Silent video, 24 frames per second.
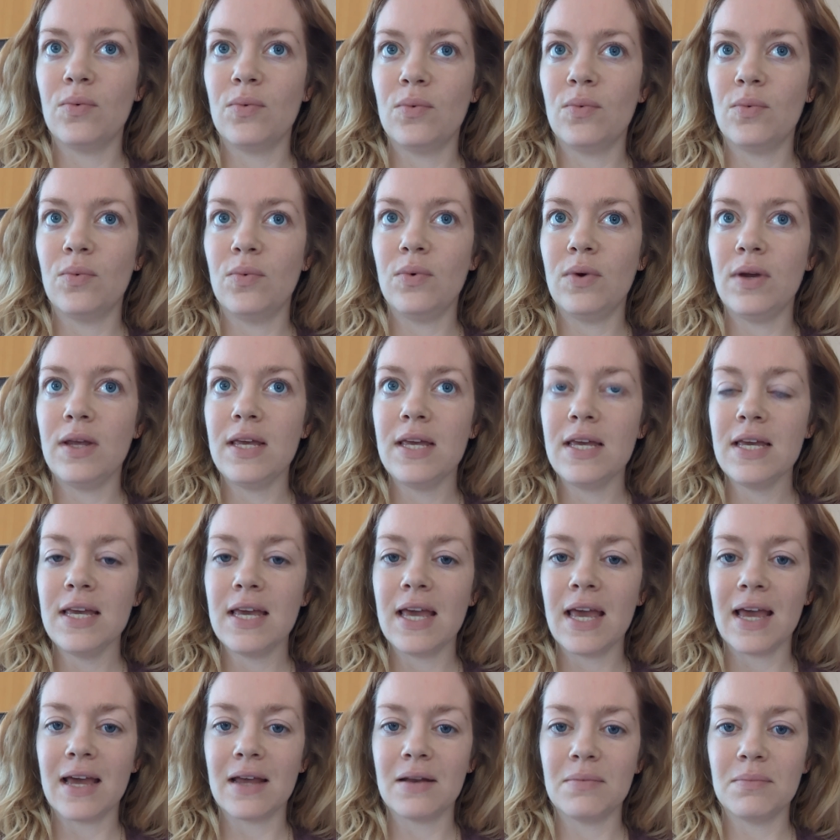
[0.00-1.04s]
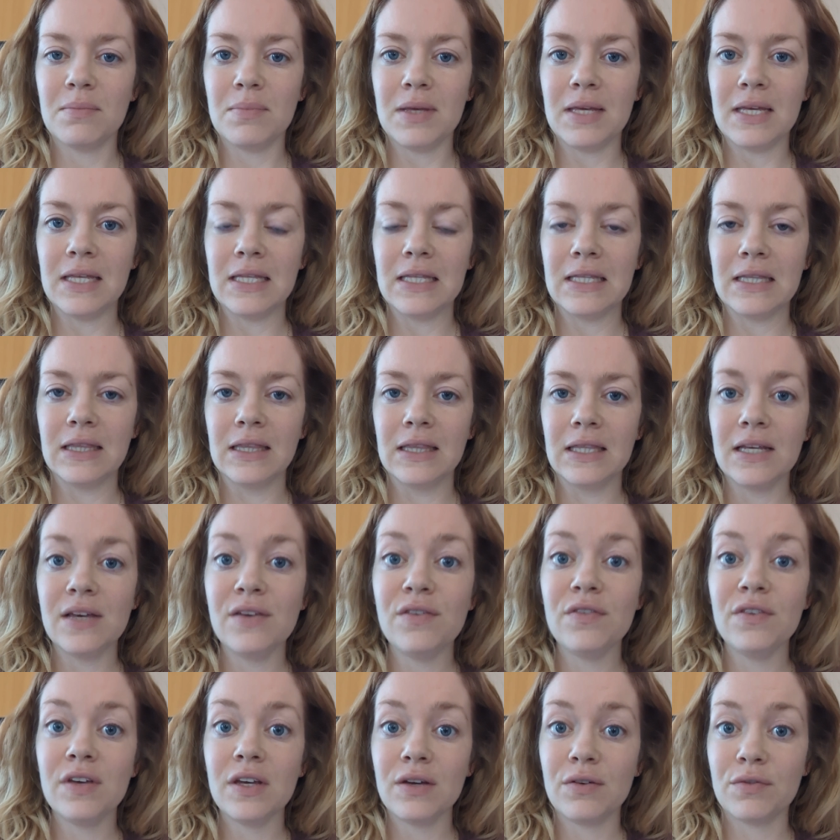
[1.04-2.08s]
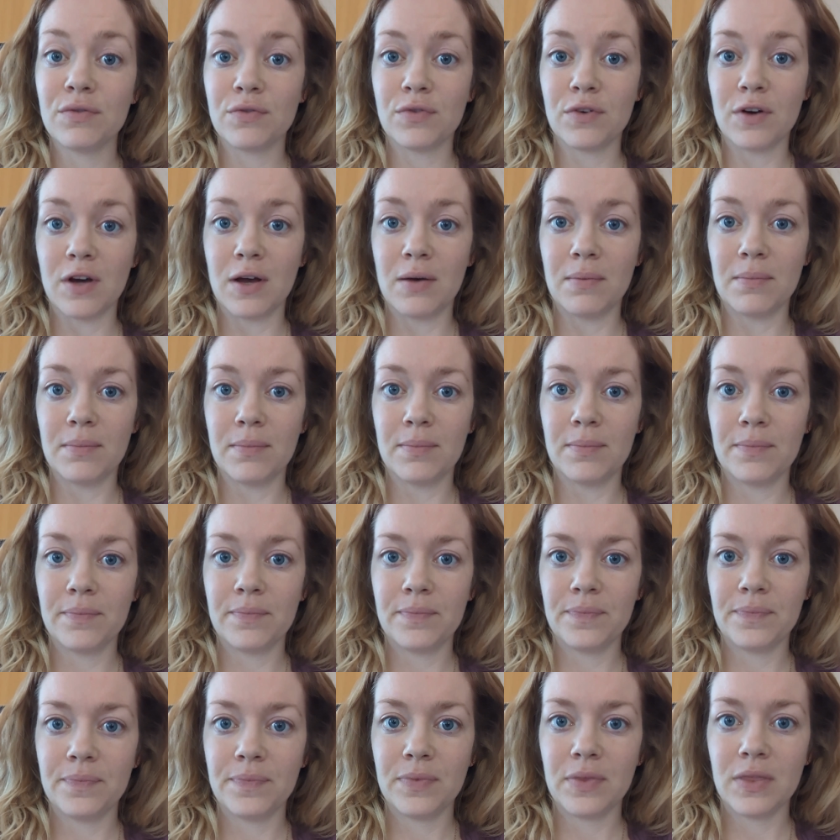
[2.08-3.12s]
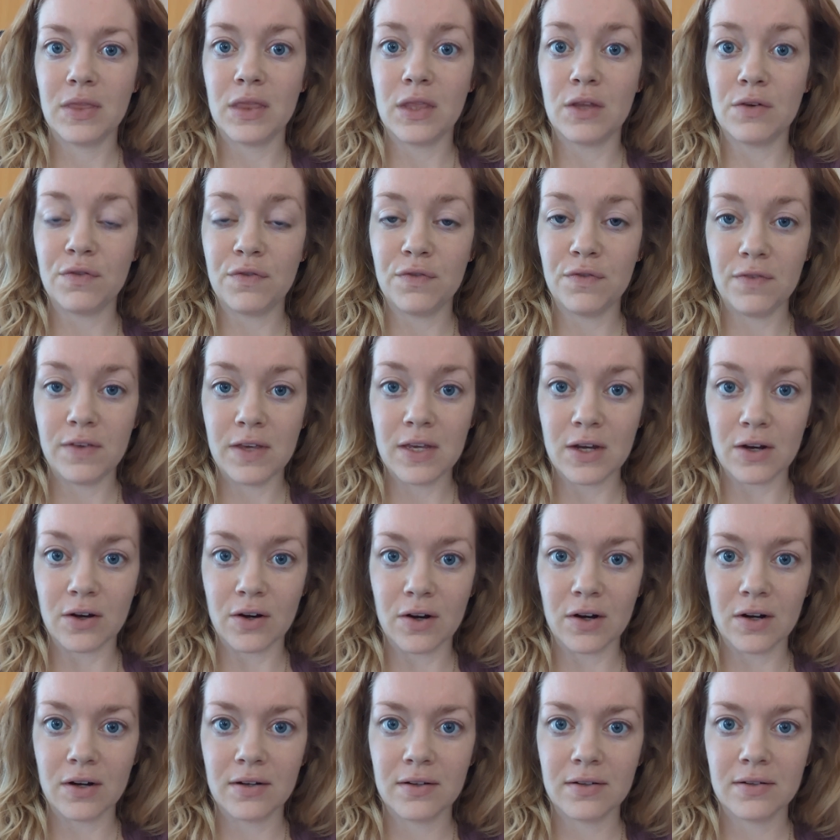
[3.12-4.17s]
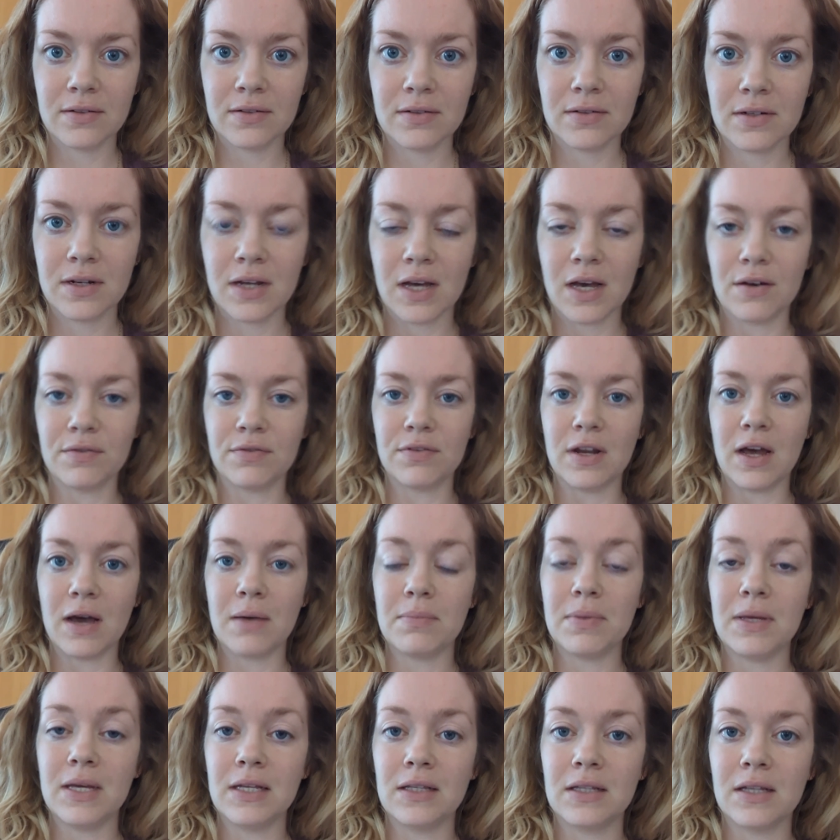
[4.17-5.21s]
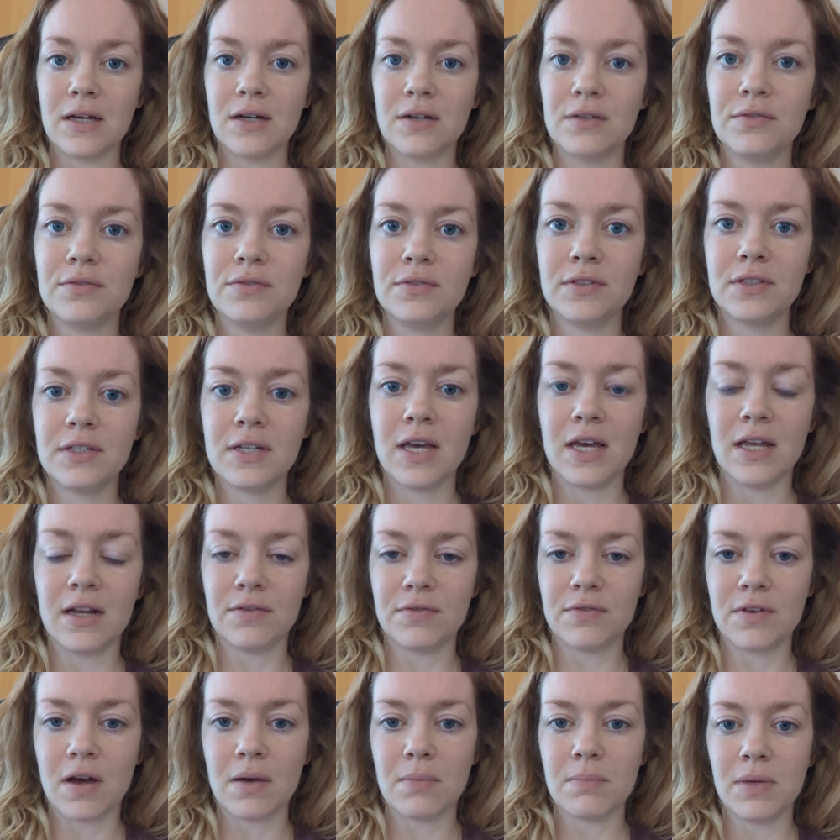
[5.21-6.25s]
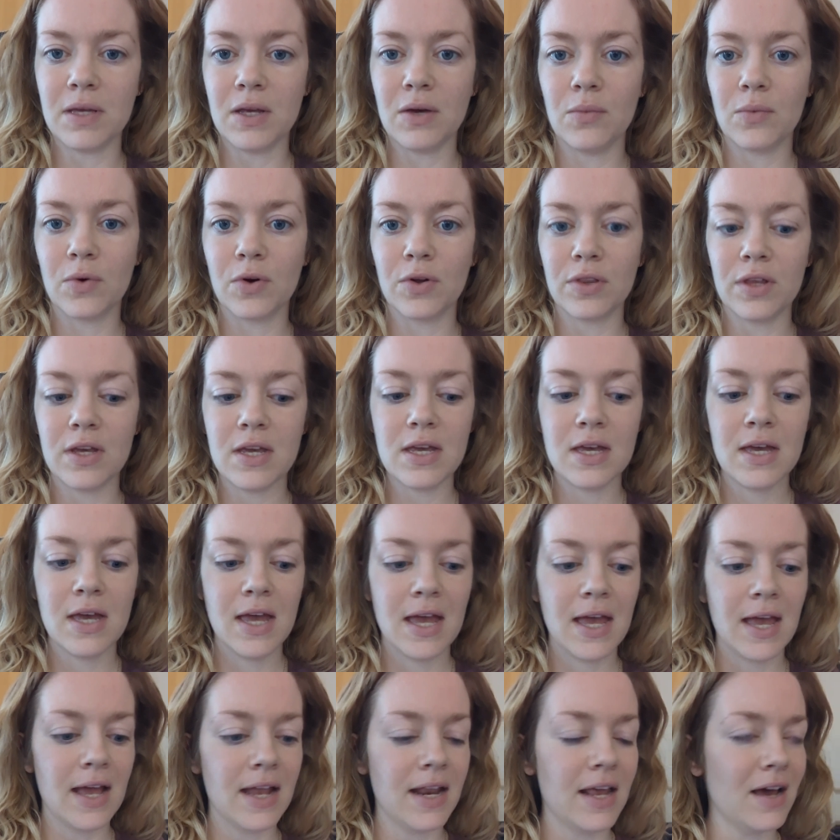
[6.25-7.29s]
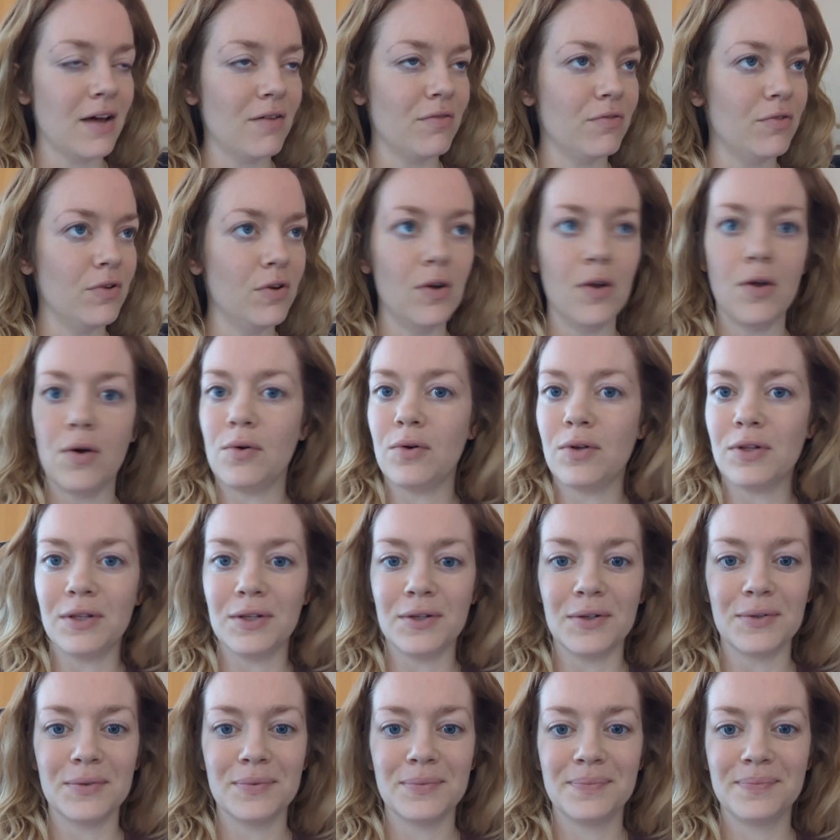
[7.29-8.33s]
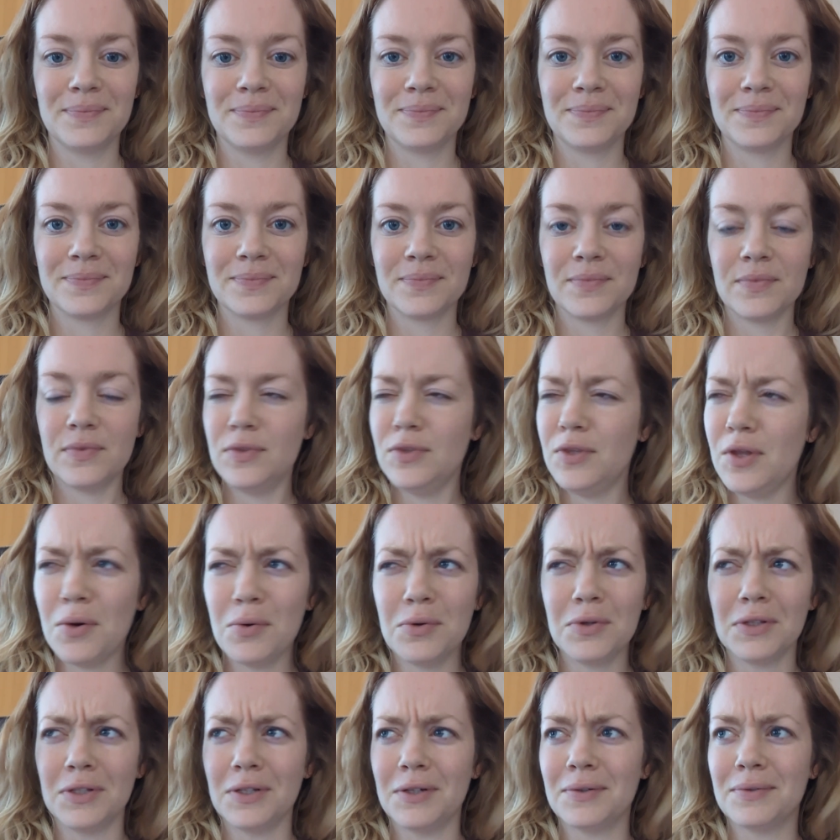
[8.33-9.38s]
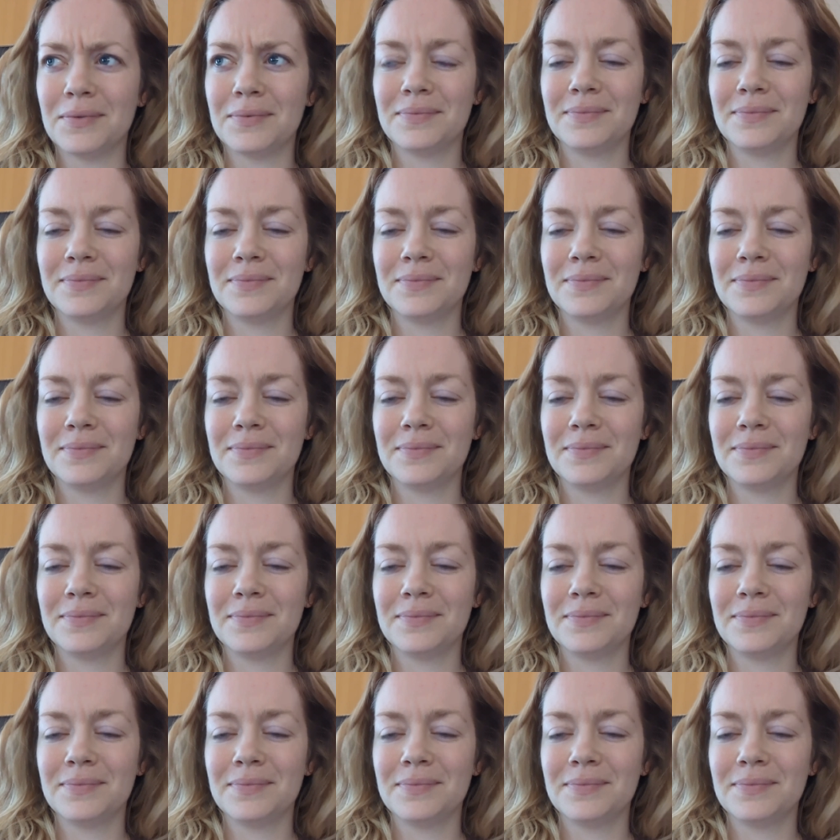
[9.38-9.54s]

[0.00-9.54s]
we can be living from the fear of not being loved and of not being worthy and have no clue. No clue.